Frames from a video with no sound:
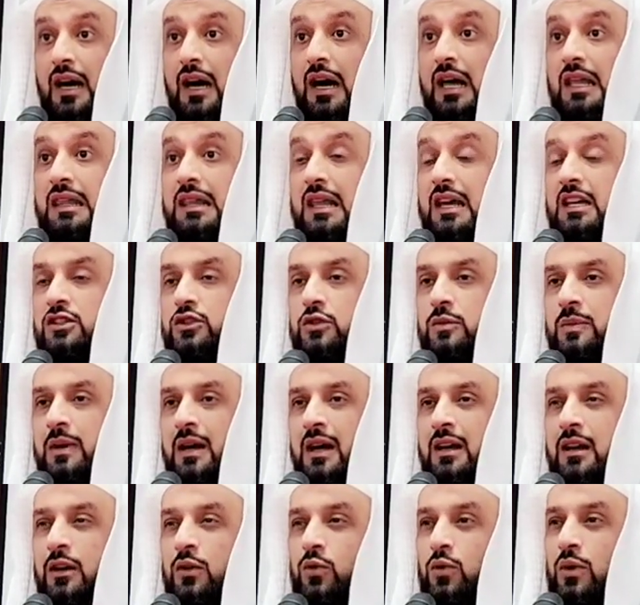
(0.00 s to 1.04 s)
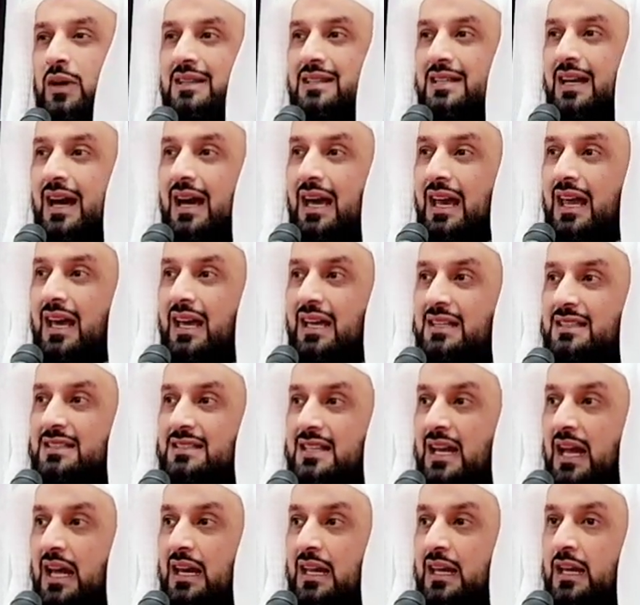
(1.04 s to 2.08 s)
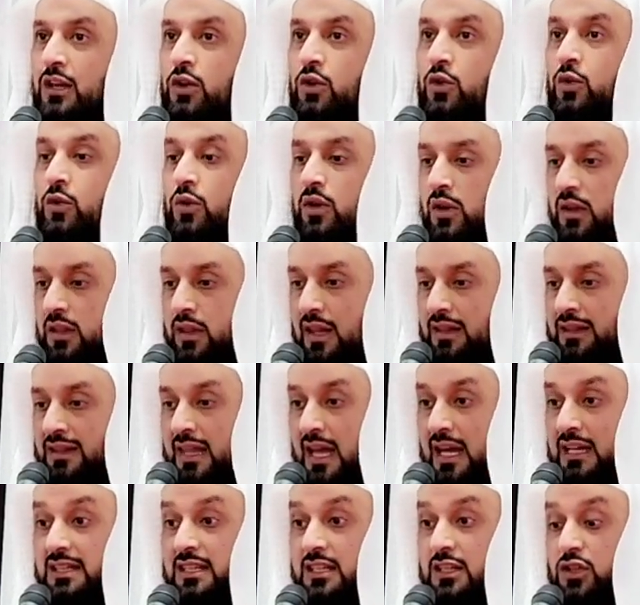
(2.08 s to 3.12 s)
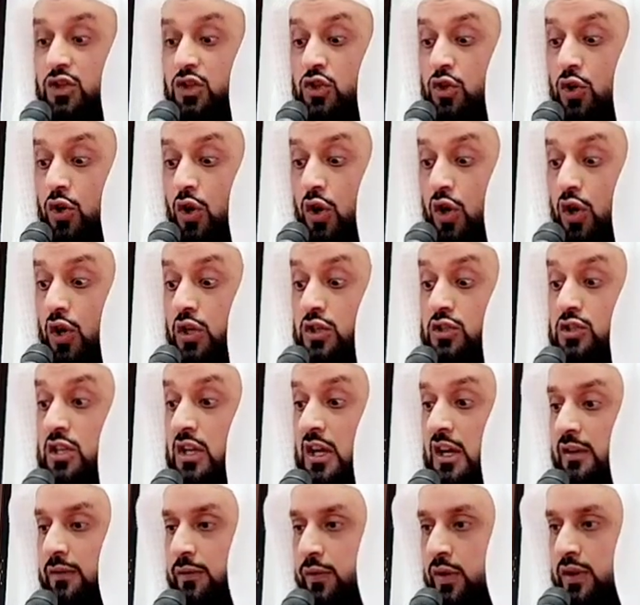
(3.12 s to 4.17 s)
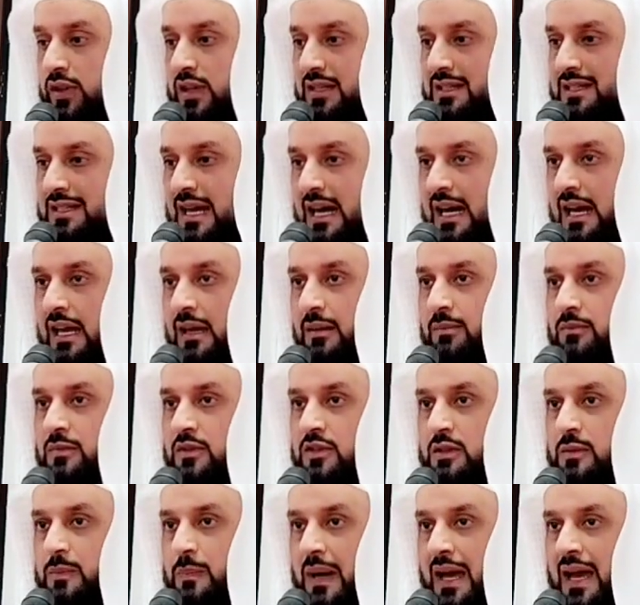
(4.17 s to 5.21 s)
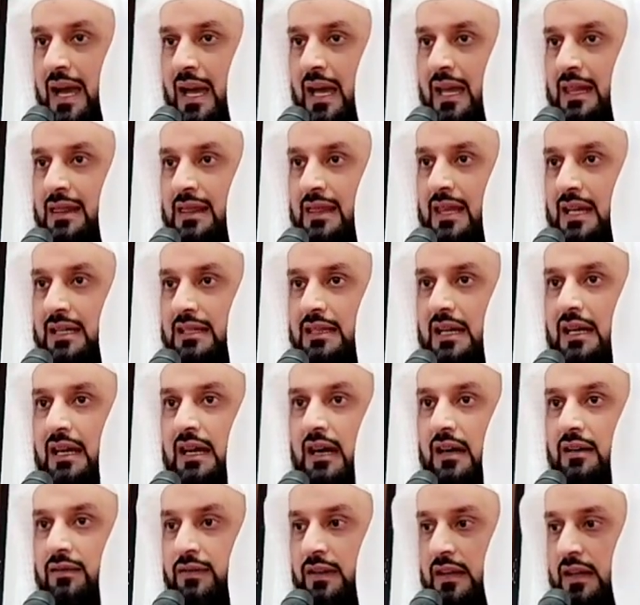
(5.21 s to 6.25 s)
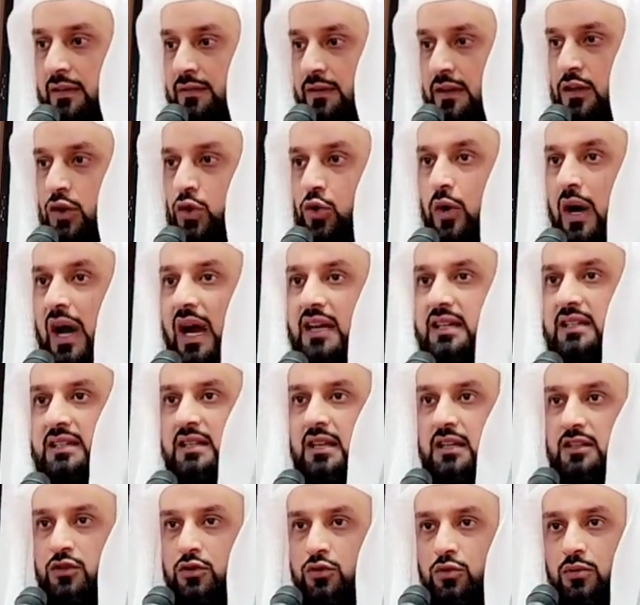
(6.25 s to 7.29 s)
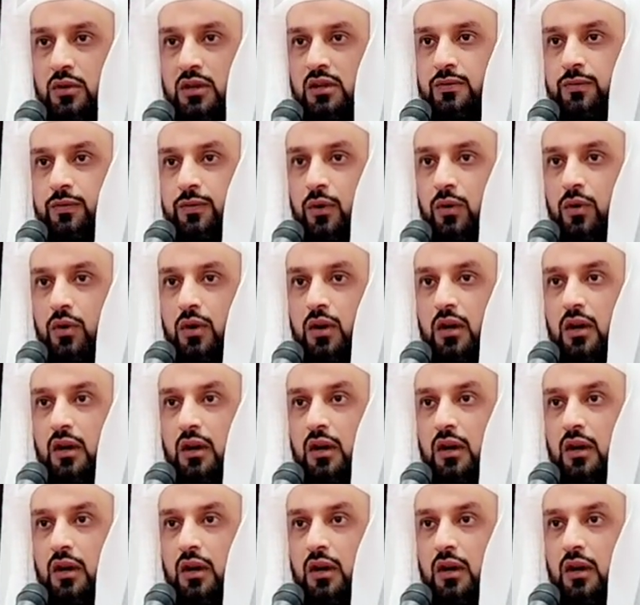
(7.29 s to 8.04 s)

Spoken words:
Allah subhanahu wa ta'ala is telling you that that is yours for the time span that I have given you access to it for.